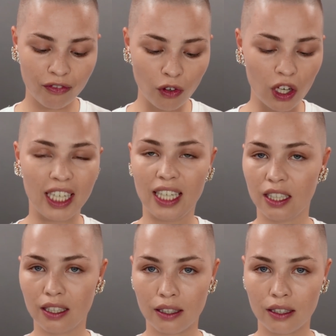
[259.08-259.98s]
fully.
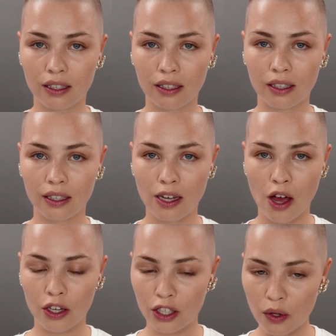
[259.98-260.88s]

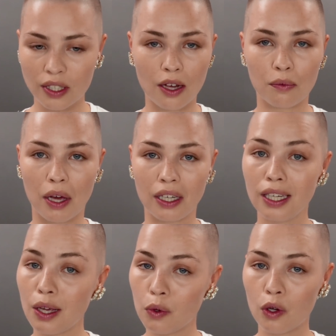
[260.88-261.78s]
No doubt about
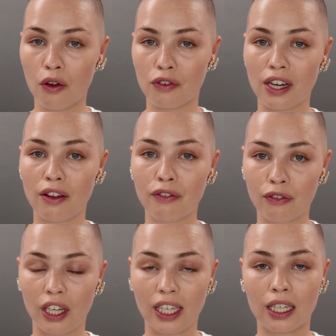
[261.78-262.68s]
it, it will cover it
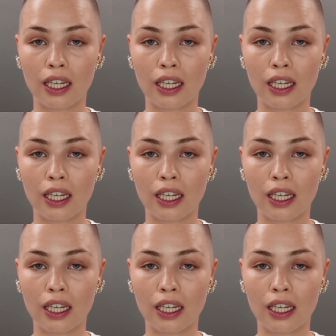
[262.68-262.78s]
fully.